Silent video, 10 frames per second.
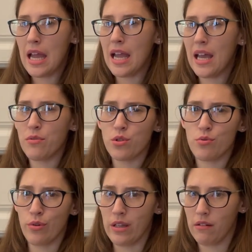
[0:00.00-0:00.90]
And it was just
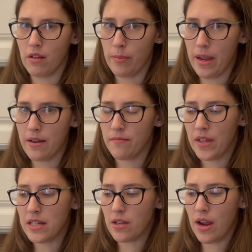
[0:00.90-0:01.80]
really a pain.
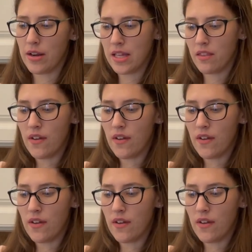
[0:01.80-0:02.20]
And so I had to get the